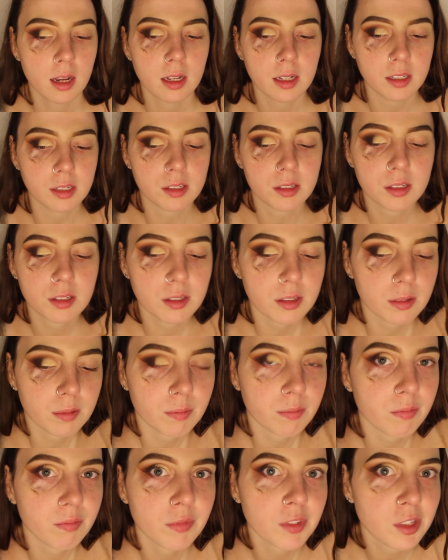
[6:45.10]
It's
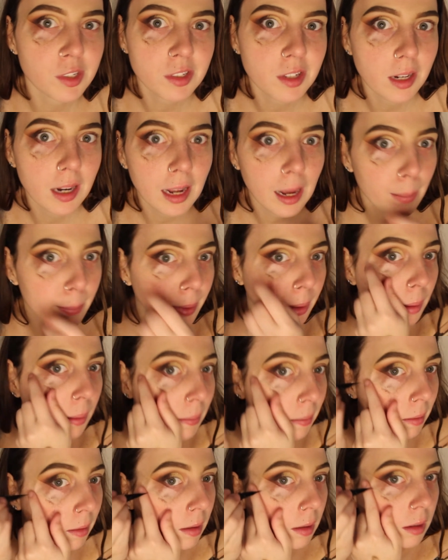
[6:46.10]
just going to happen.
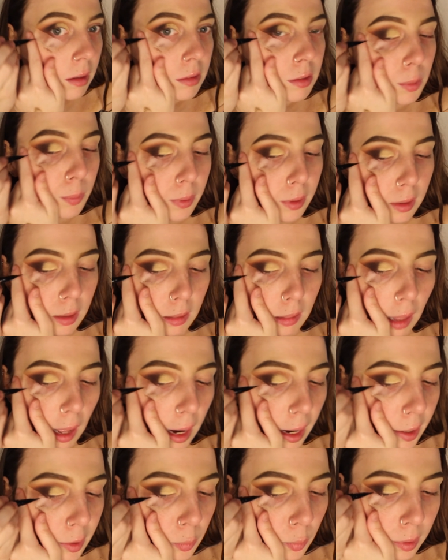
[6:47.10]
So we're going to
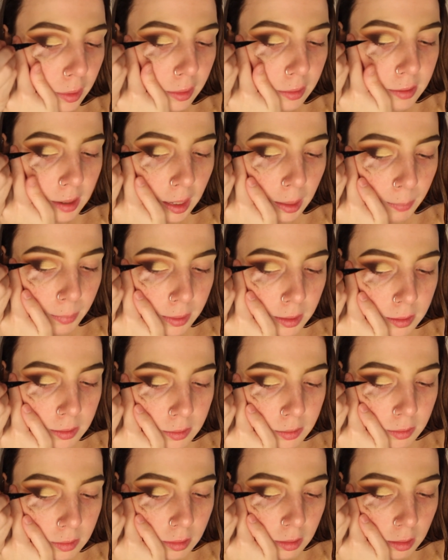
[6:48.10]
line where the tape
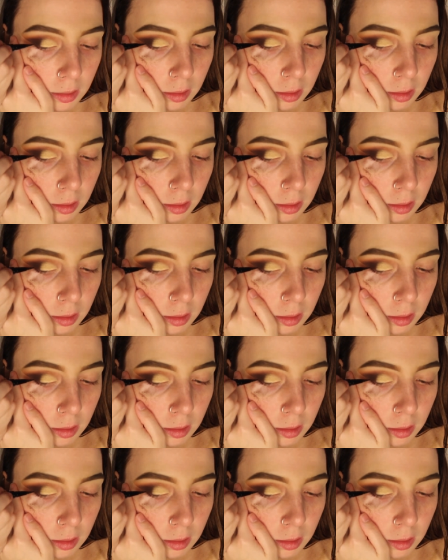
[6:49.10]
is.